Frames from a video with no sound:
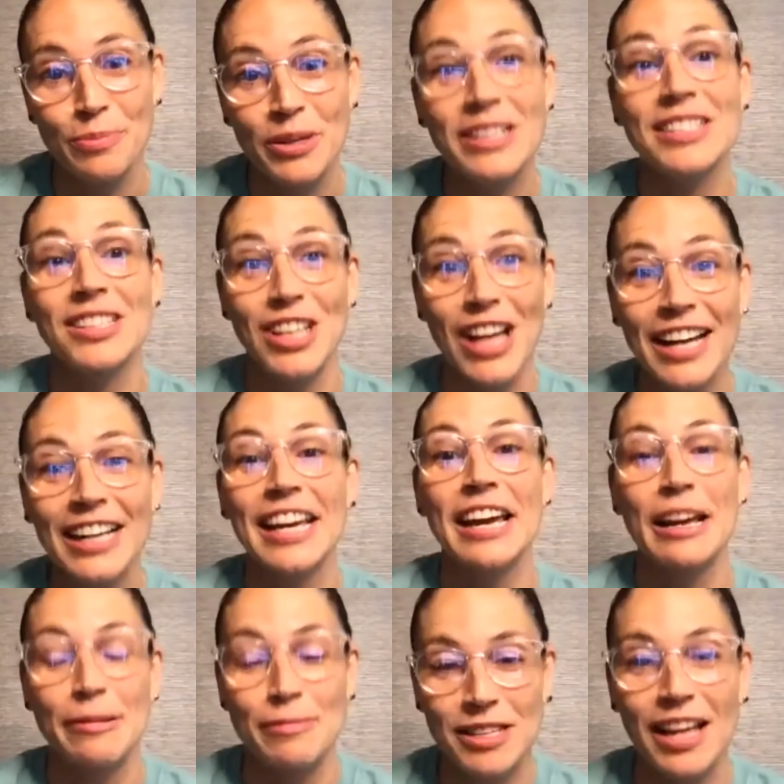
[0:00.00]
But it's a lot of
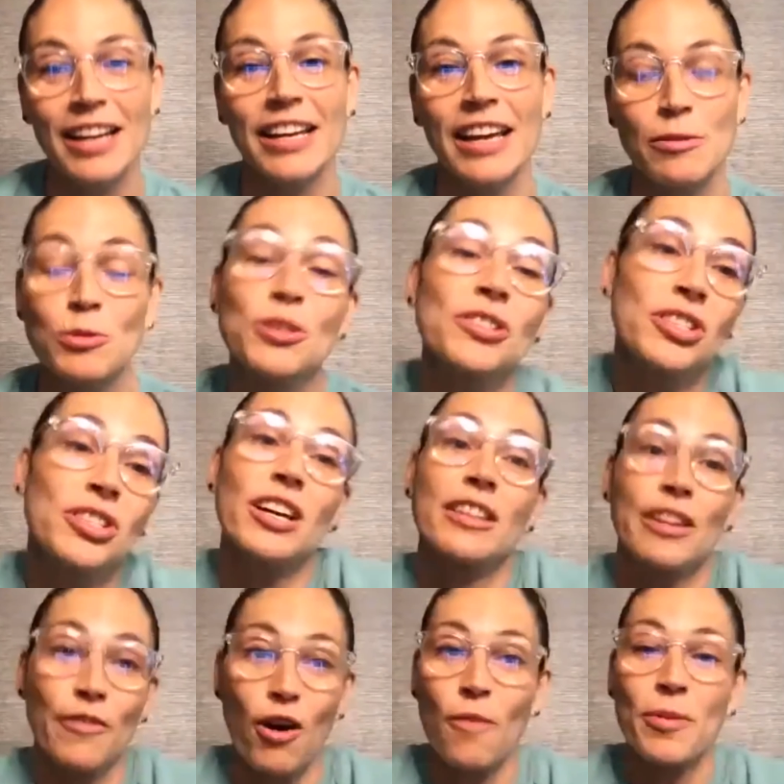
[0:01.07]
games, which is good.
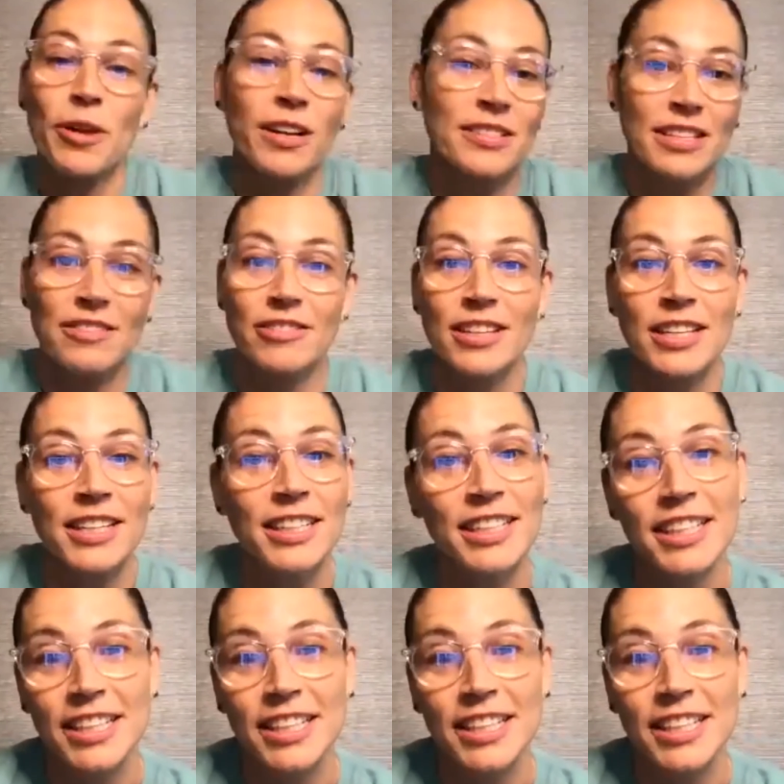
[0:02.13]
They've all been on TV.